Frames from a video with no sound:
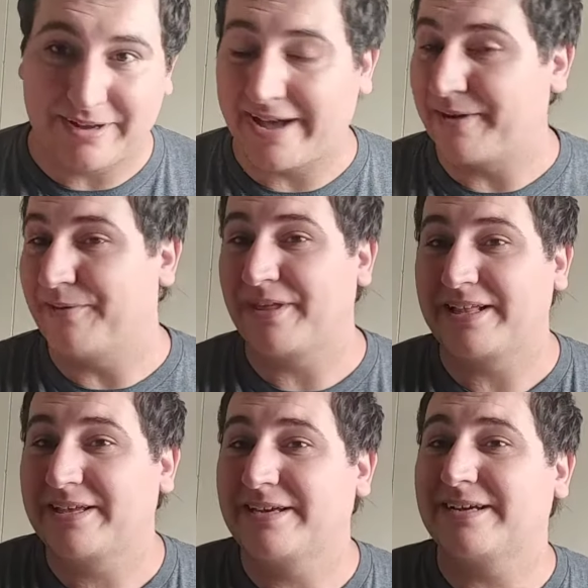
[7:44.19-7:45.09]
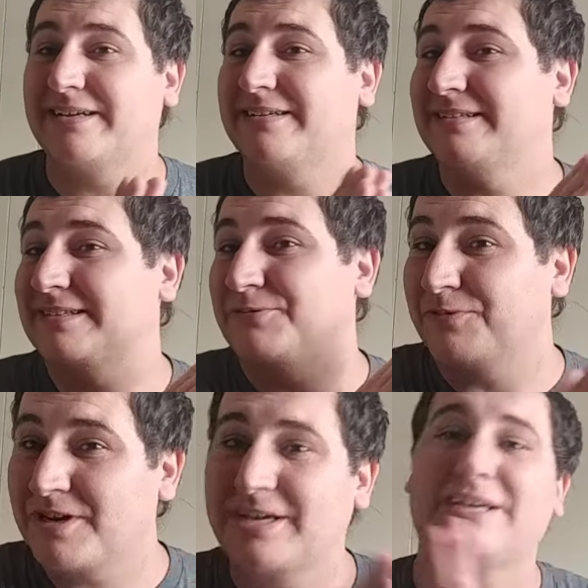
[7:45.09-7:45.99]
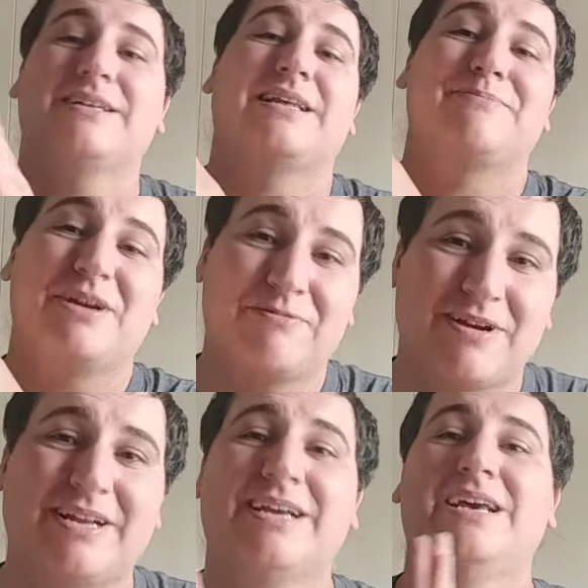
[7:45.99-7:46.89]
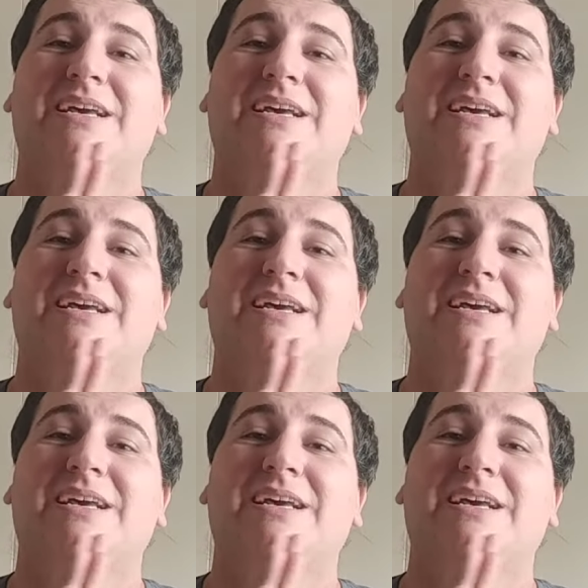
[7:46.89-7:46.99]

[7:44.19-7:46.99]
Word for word: I don't think they'll work. They might work.